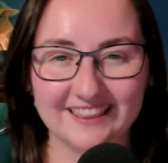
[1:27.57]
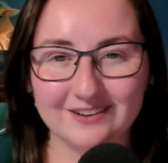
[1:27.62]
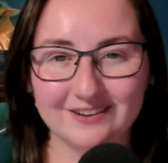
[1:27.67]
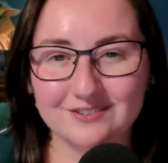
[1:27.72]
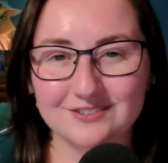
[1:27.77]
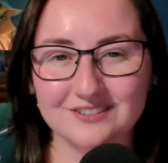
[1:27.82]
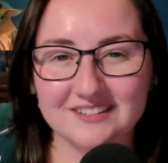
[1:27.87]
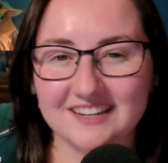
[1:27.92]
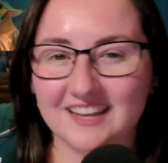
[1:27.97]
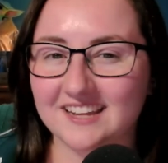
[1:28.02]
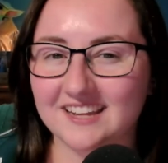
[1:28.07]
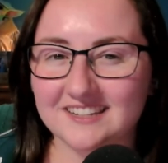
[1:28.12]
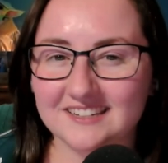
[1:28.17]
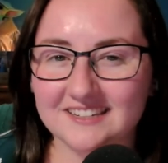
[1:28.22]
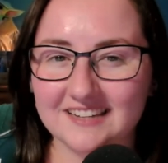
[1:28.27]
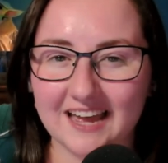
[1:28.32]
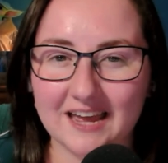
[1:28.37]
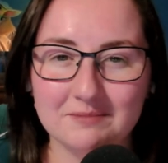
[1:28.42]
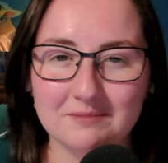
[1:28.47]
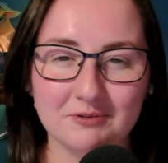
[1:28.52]
There is an
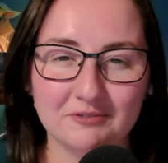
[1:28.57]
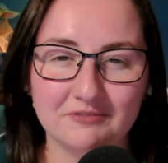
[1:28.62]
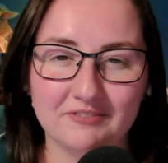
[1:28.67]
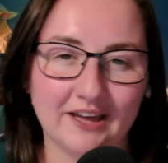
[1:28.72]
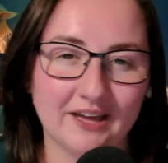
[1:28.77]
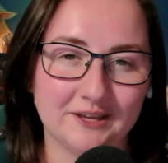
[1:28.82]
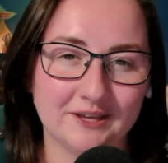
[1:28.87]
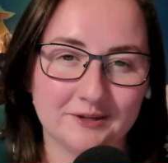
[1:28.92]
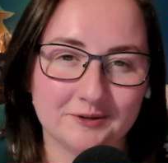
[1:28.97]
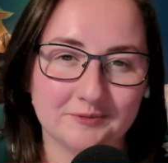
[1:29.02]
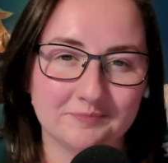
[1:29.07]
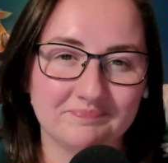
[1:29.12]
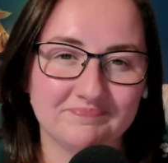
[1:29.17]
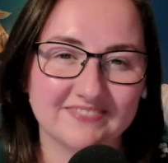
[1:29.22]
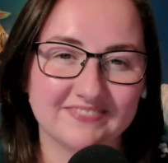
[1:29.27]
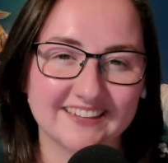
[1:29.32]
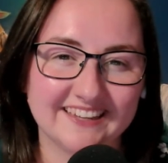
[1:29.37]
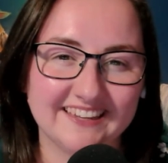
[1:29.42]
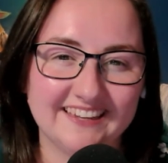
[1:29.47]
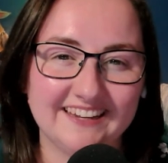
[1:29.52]
undeniable value
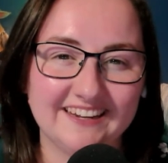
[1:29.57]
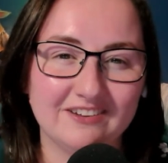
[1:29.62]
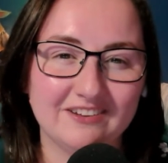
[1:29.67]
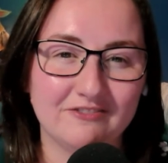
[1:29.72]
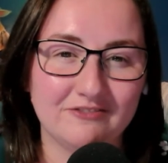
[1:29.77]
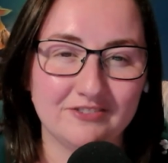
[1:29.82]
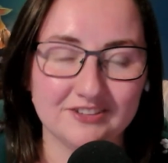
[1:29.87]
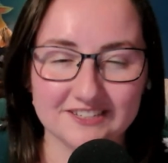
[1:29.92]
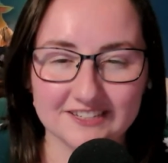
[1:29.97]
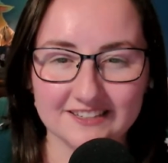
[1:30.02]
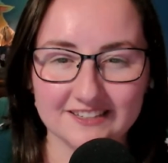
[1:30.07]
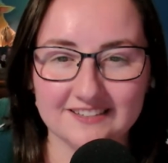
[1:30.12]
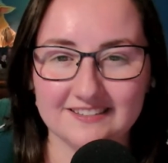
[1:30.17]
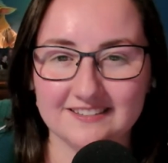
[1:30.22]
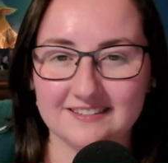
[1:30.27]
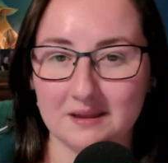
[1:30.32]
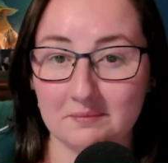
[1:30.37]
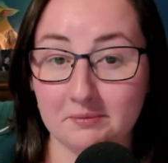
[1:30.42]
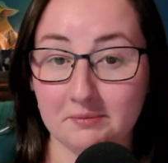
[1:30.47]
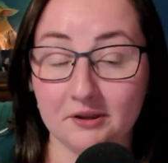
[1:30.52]
in physically
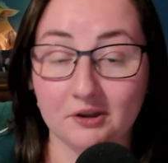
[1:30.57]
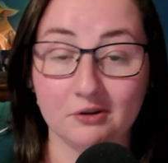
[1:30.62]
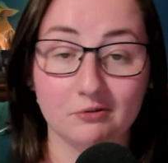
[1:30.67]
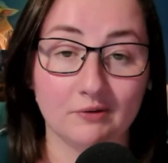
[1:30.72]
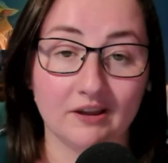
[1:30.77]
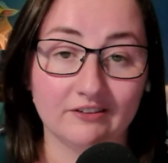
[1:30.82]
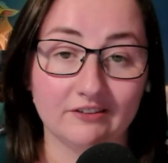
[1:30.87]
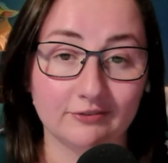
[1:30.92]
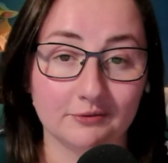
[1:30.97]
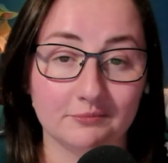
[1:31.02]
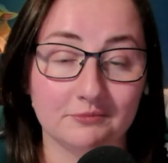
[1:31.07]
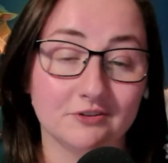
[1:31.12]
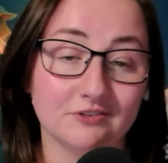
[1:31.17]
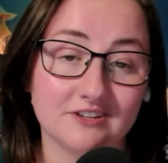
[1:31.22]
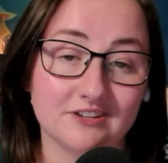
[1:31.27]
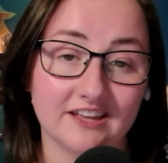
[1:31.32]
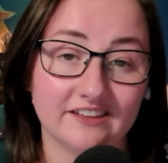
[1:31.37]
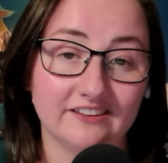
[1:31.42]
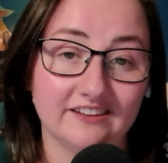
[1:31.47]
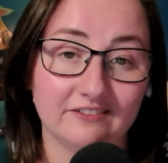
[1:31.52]
stepping away from your
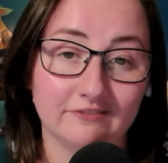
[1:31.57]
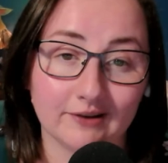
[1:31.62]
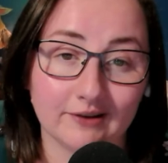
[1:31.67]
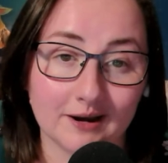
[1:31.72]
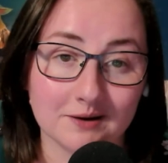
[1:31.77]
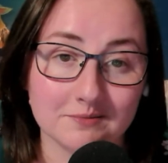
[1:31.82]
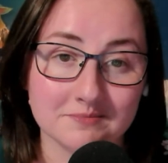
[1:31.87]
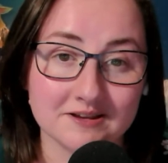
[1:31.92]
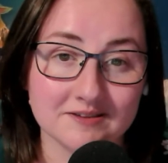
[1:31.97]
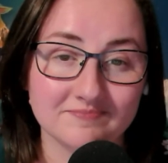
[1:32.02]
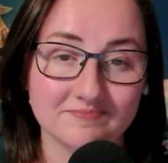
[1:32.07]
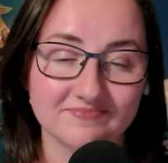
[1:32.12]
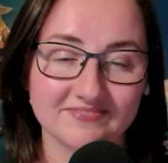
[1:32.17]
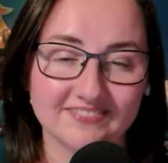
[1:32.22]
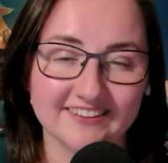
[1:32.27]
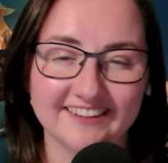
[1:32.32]
daily environment.